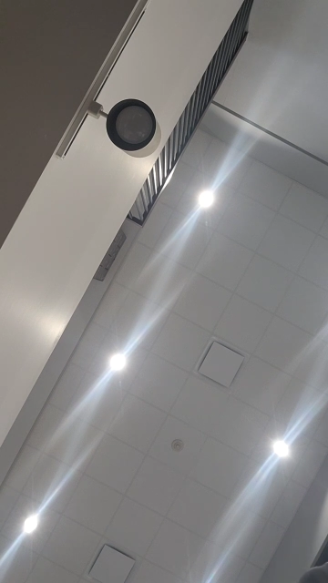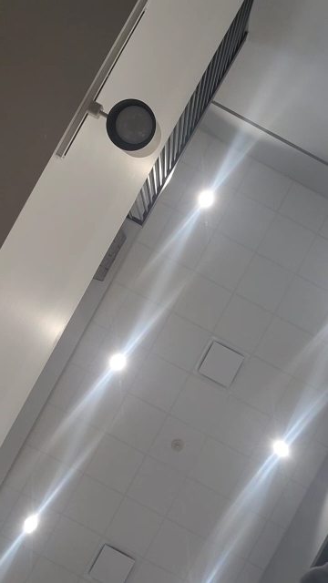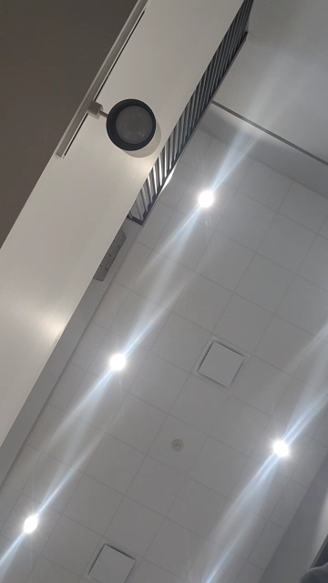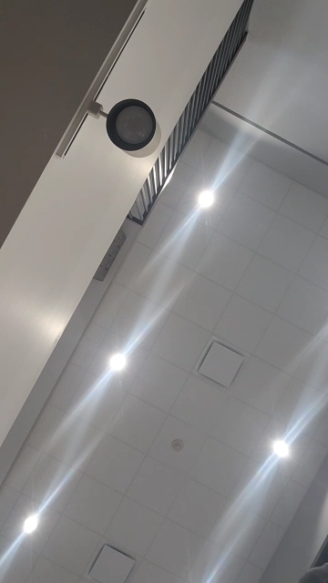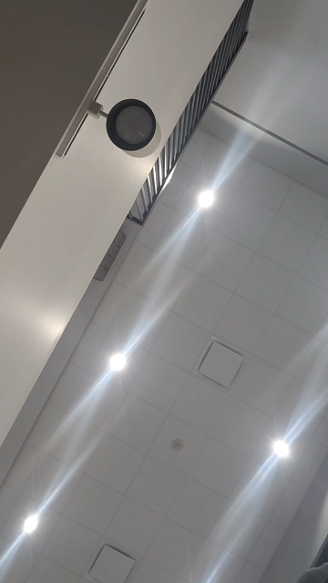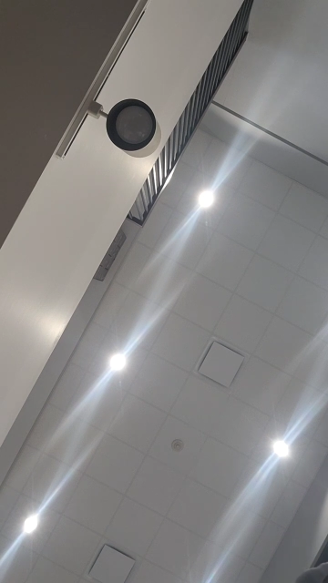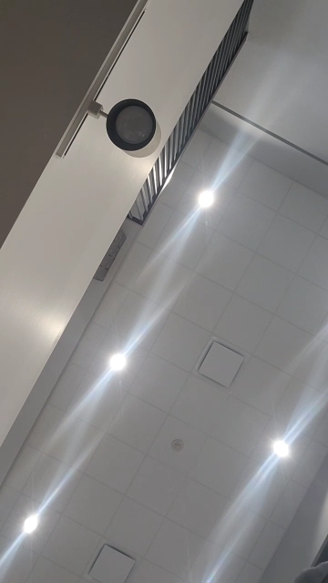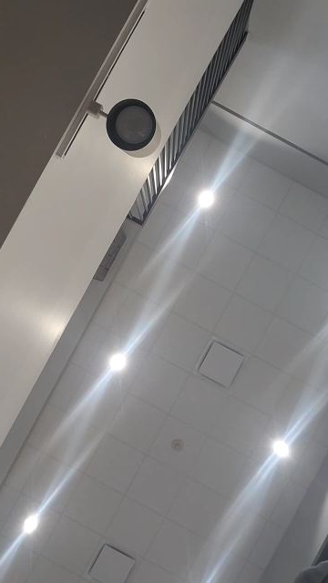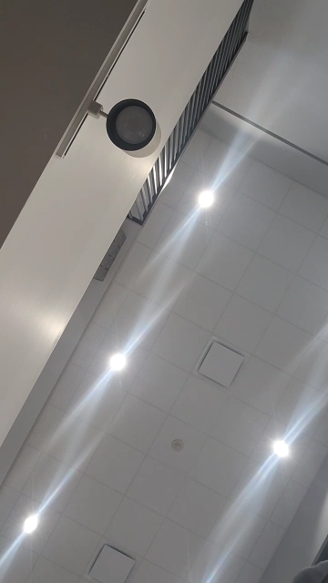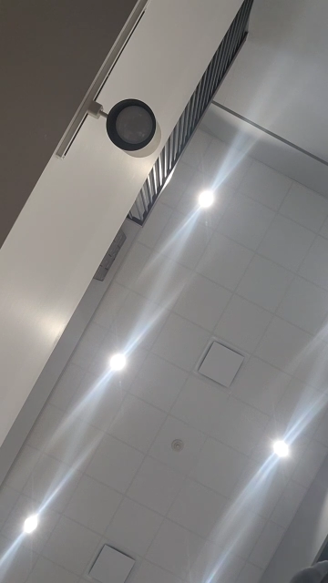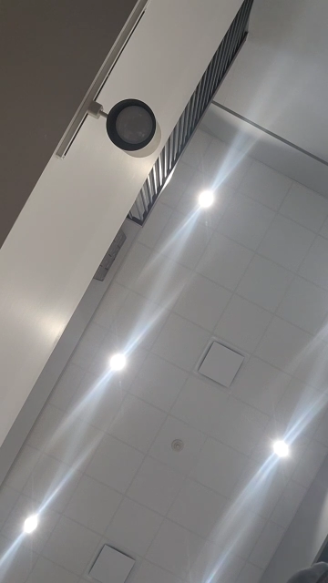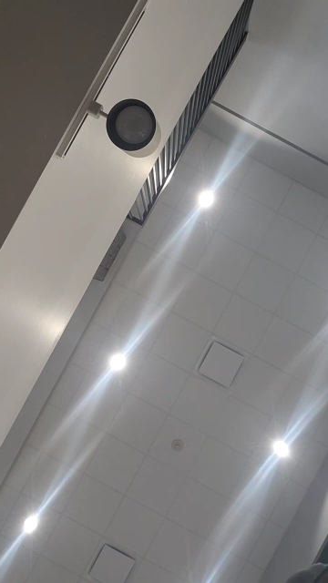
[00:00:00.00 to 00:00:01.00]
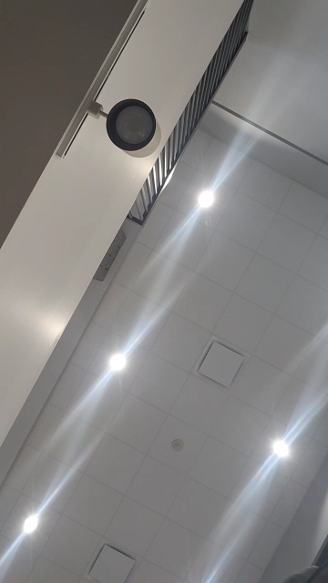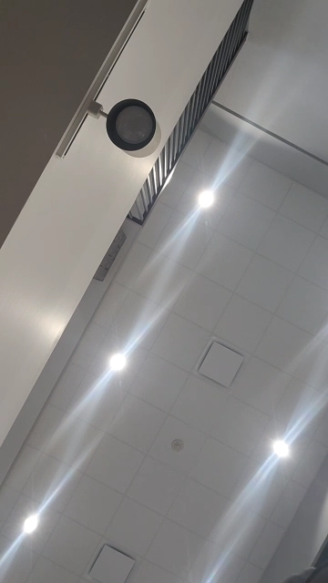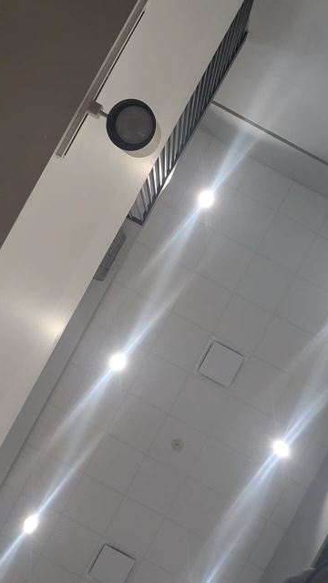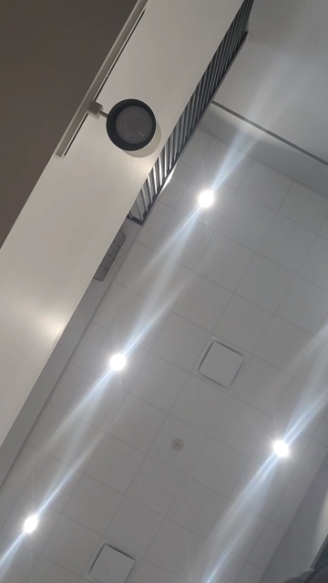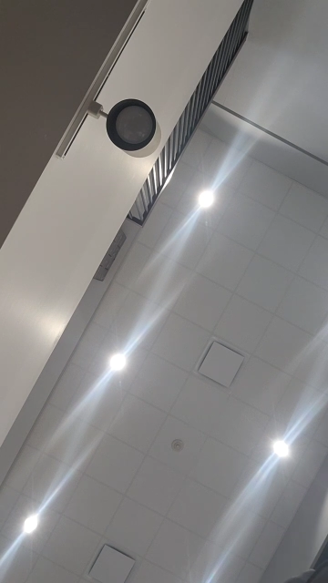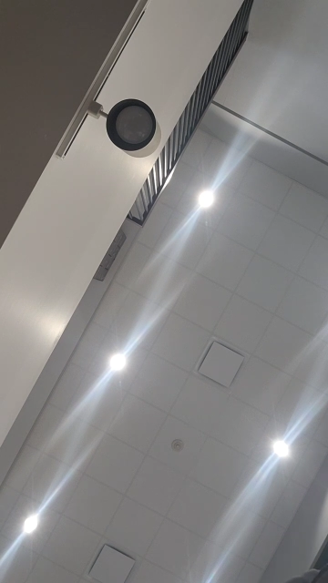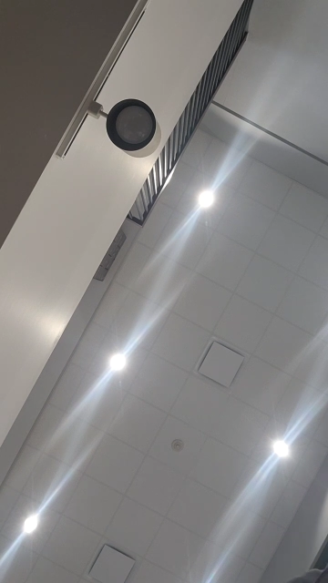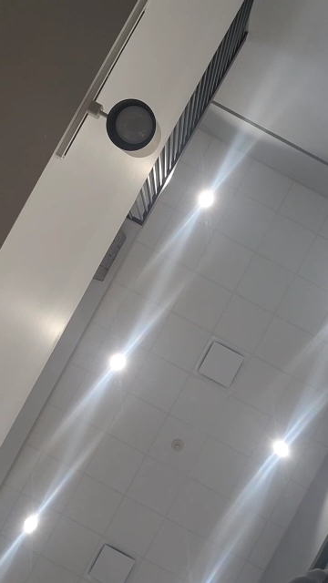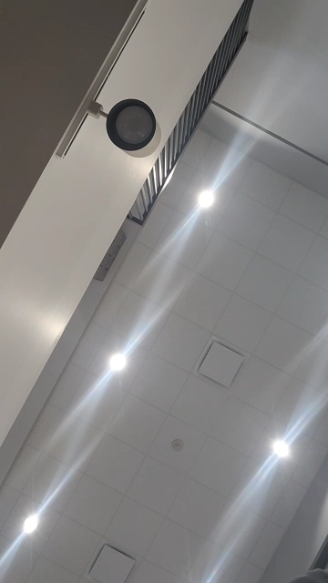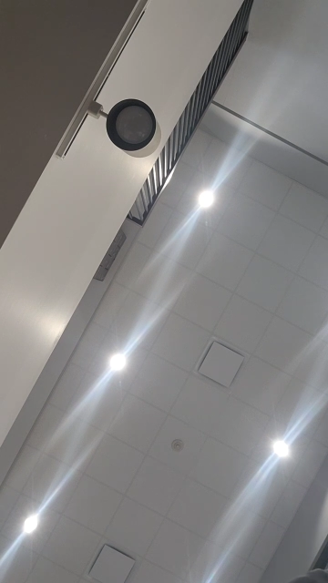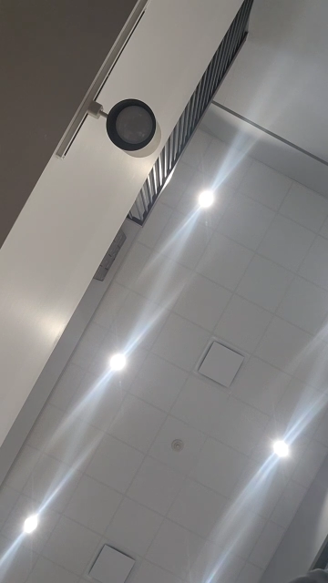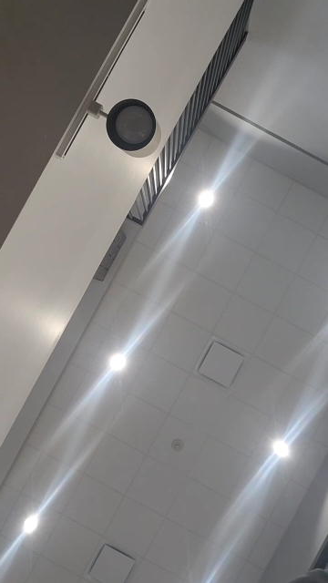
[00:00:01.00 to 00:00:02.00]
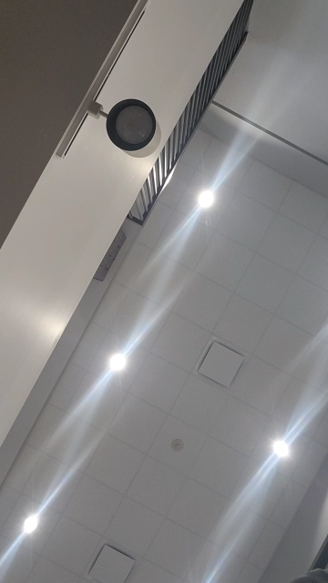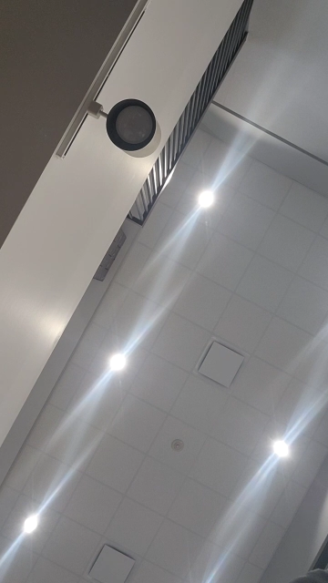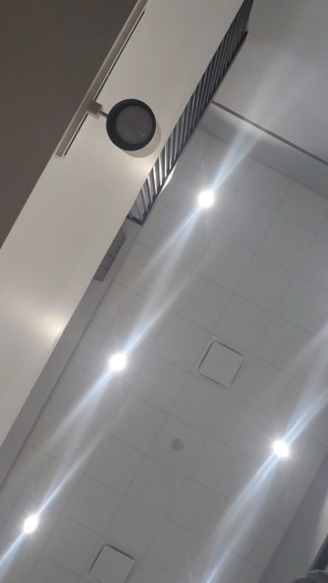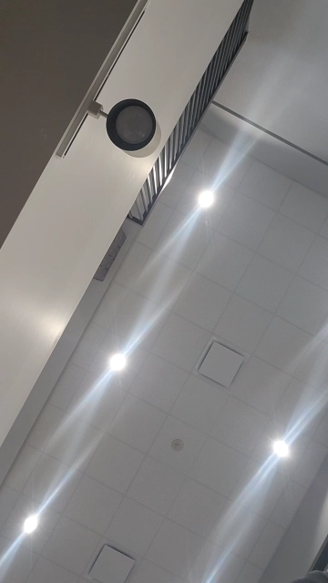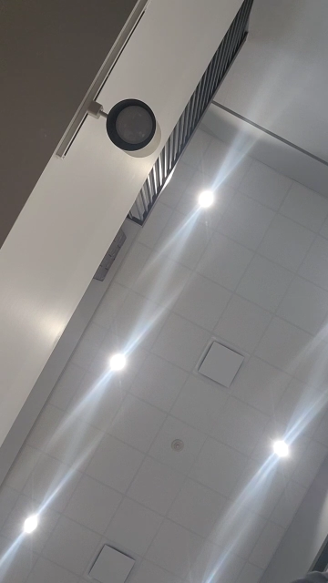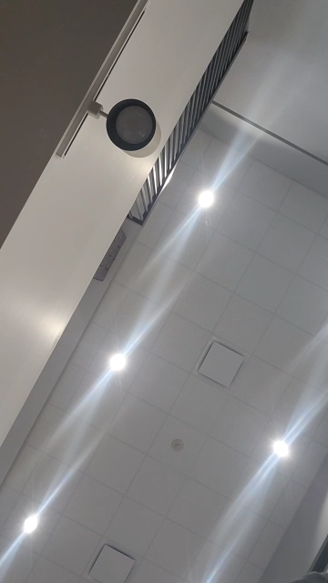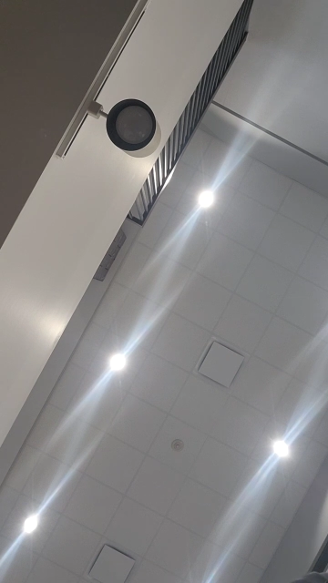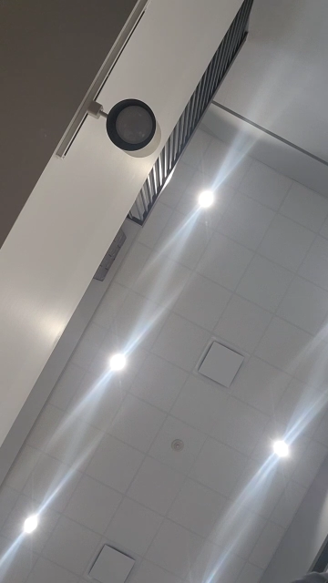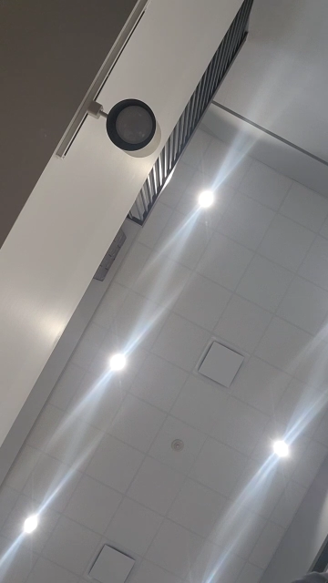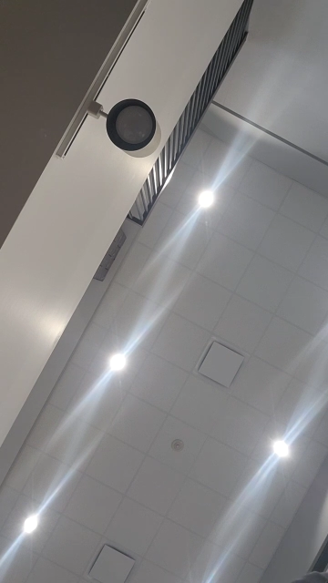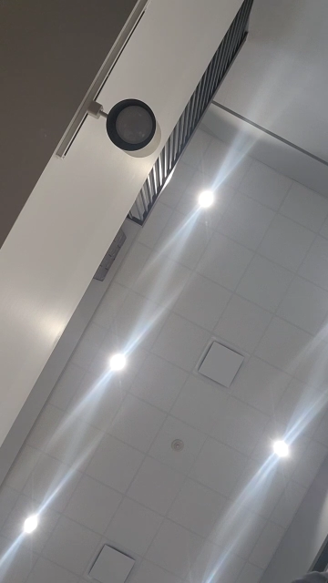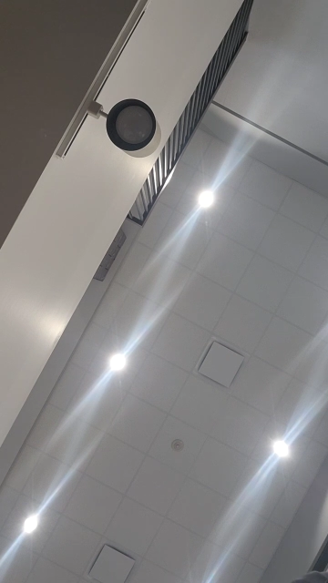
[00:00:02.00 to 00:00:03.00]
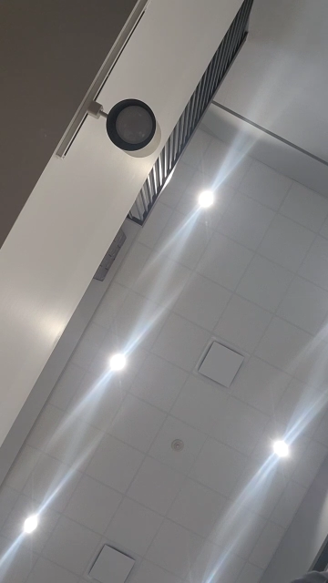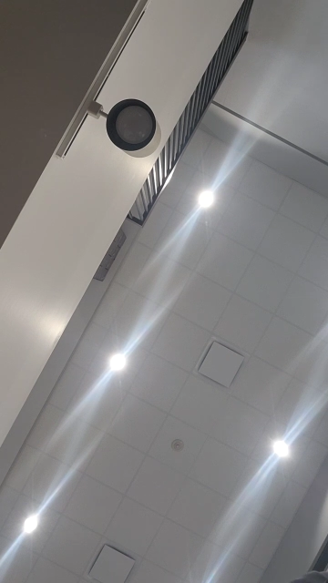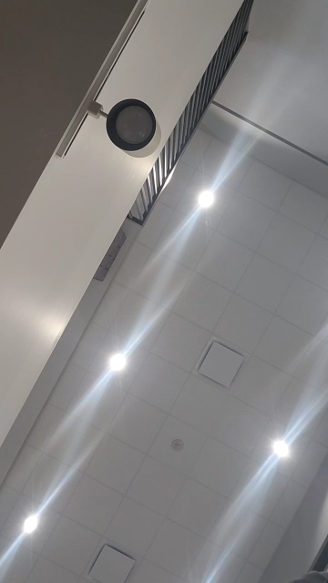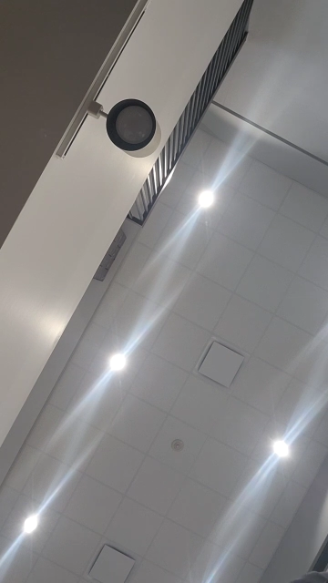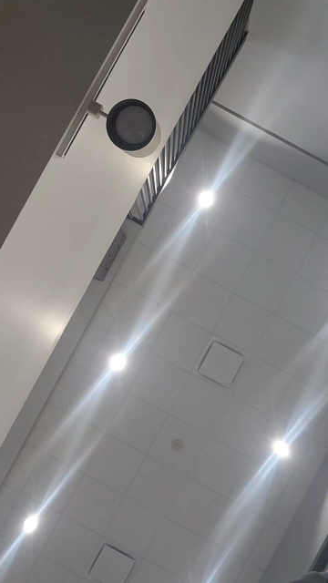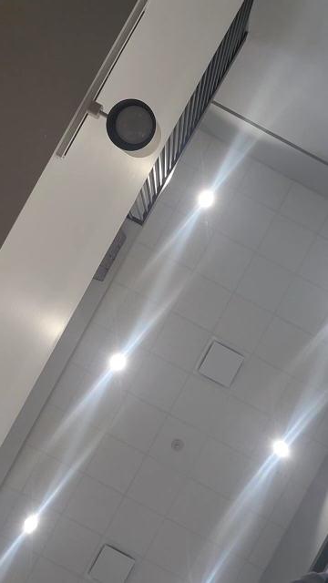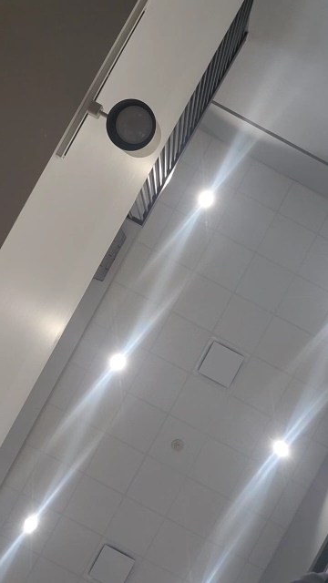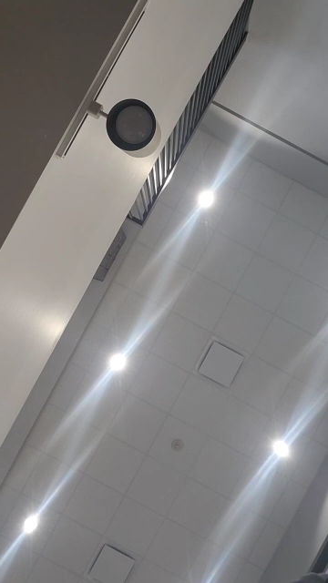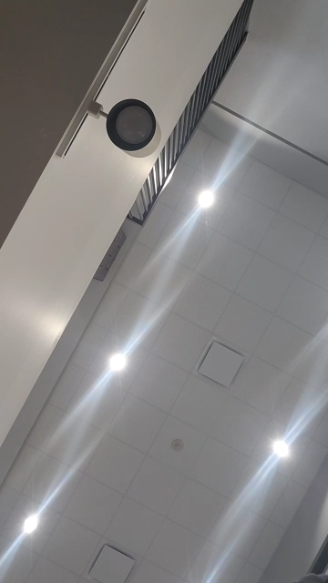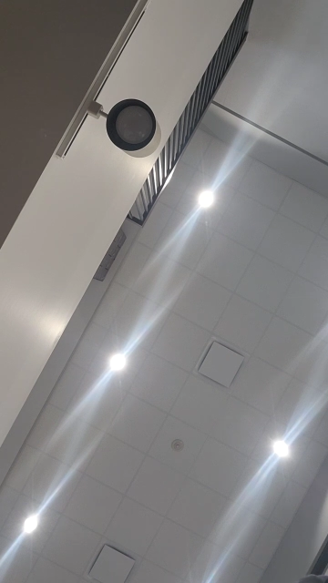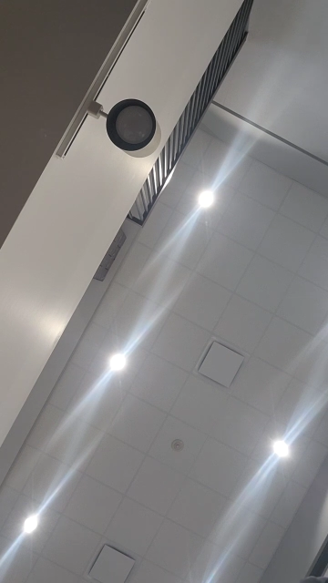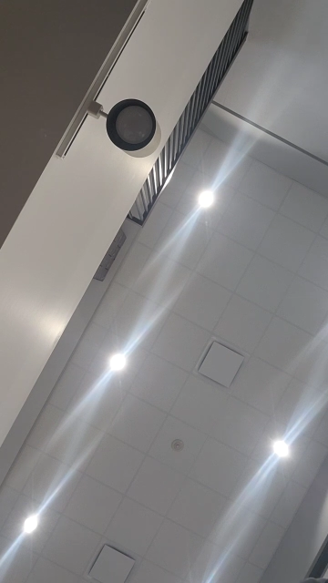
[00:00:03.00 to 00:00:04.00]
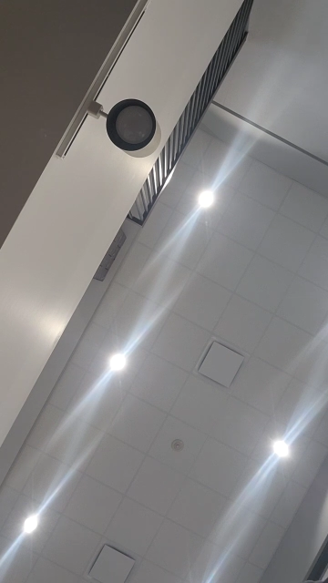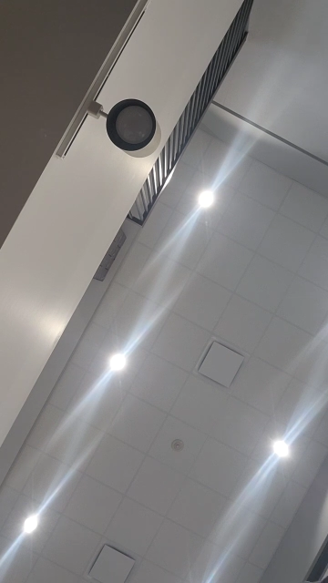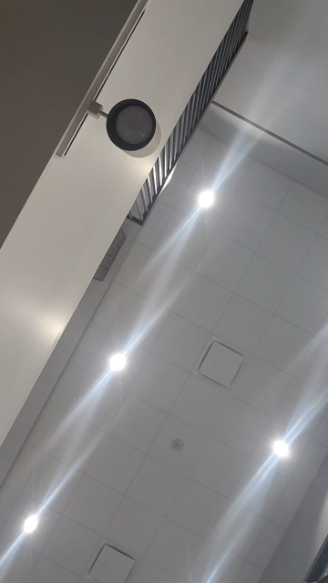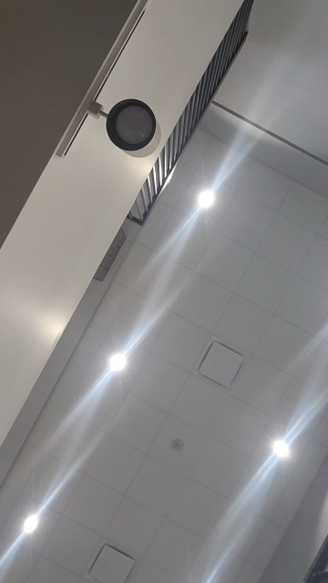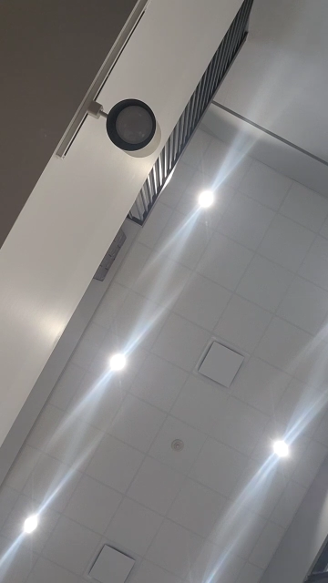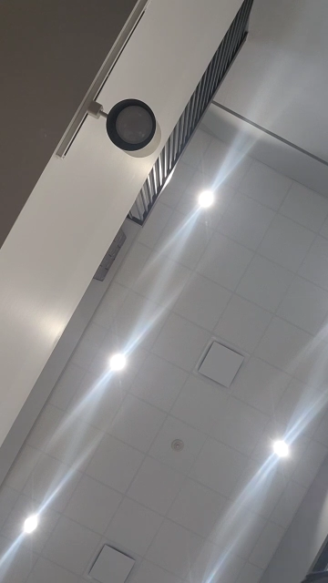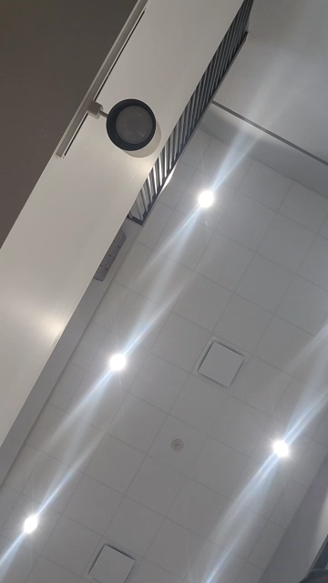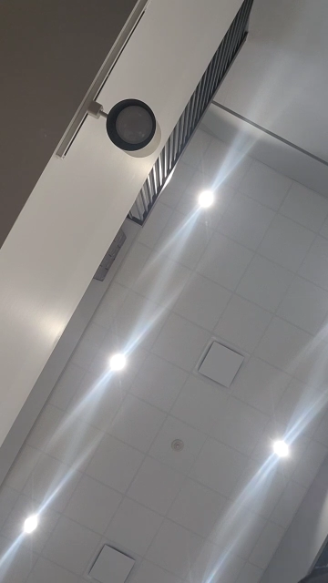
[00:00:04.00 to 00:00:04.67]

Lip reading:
Nobody's mouth can be seen.